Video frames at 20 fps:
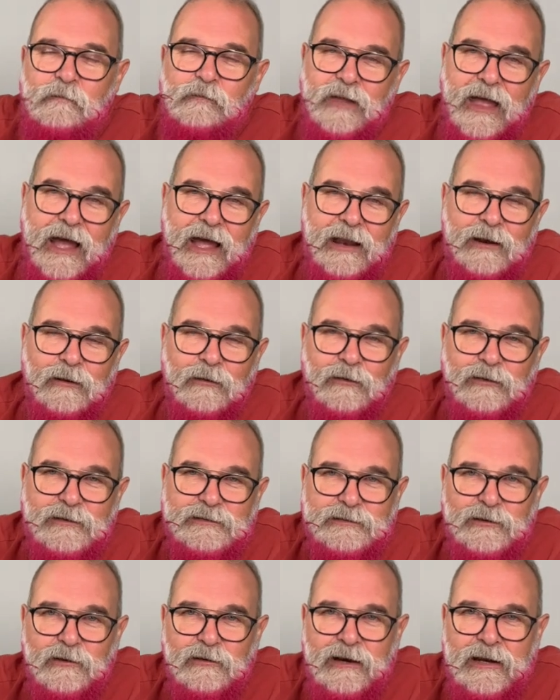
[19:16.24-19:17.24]
and
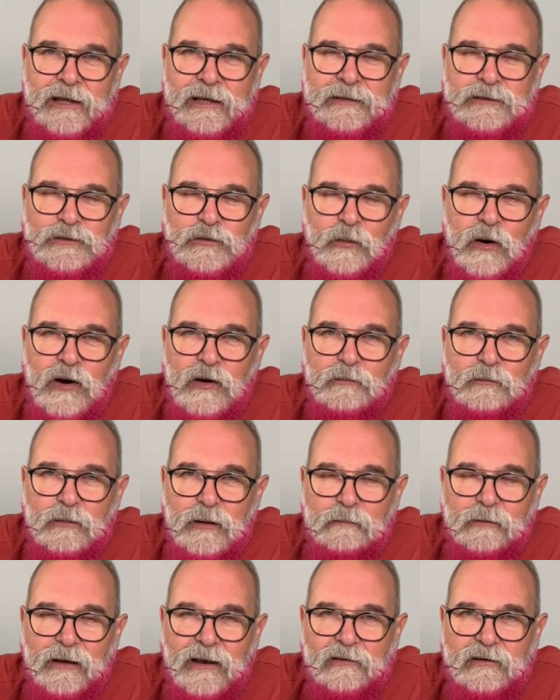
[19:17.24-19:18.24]
also link to my
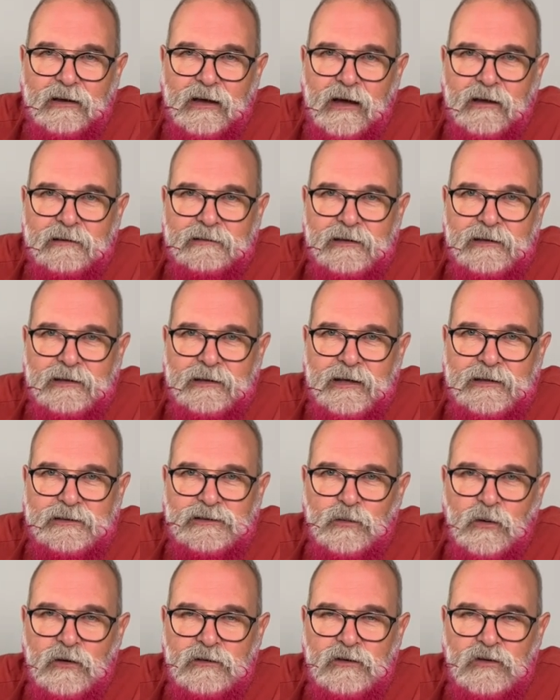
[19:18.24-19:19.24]
PayPal account in
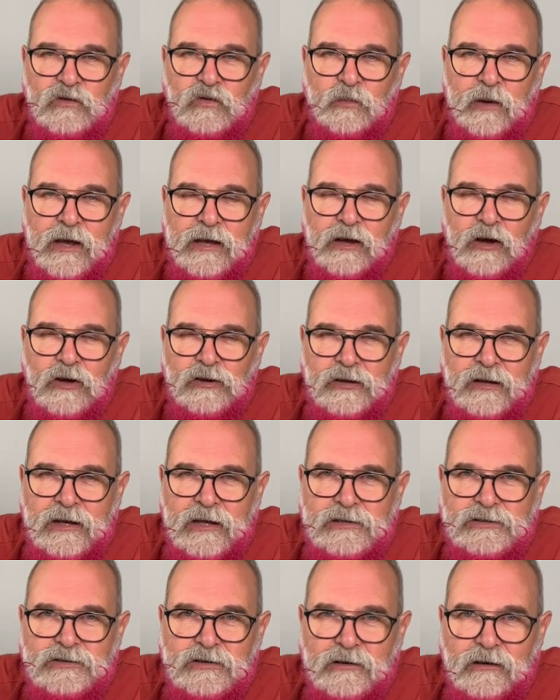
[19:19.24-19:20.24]
case you wanted to make a
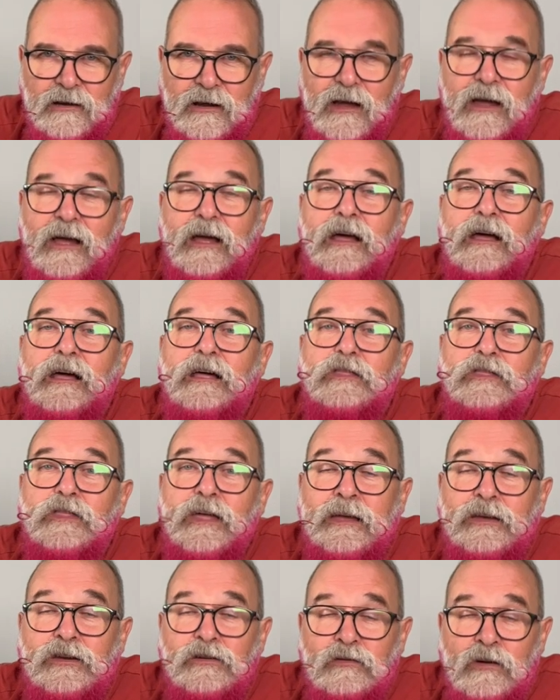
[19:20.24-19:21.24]
donation.
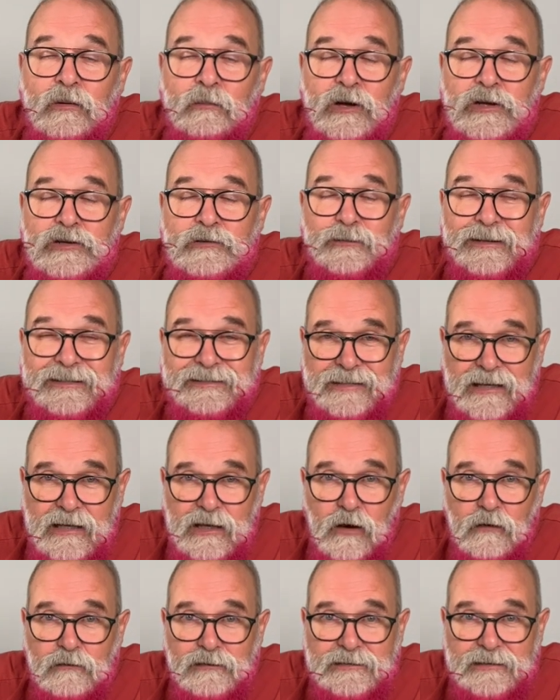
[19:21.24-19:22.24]
Thank you very much. Please take
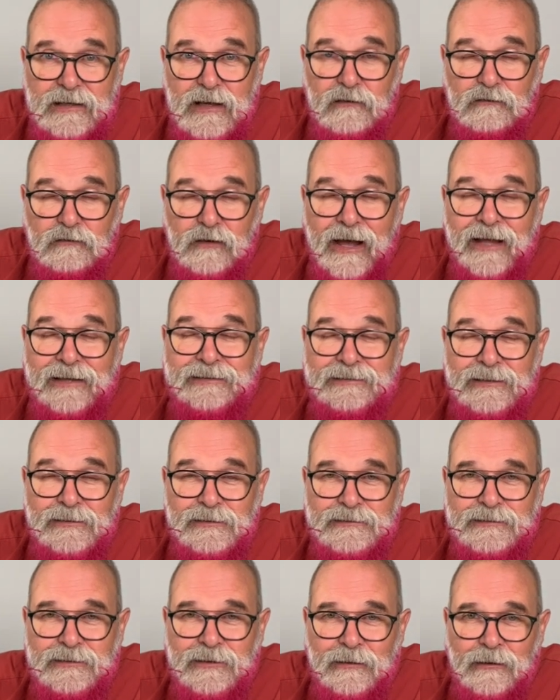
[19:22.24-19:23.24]
care of yourself and see
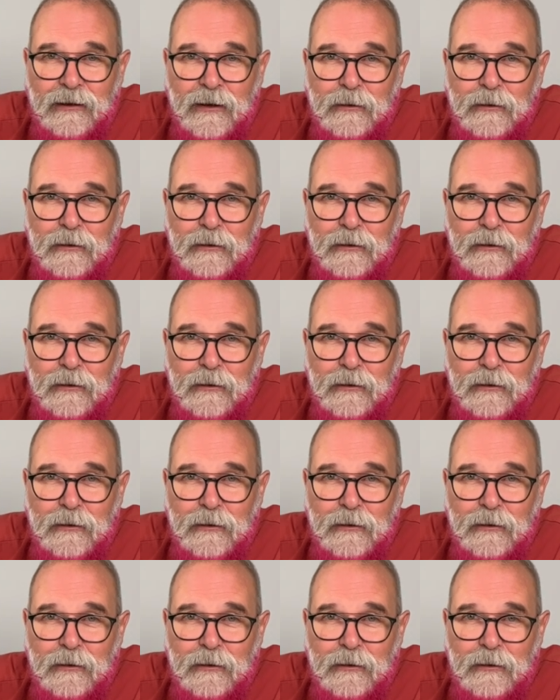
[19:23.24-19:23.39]
you soon.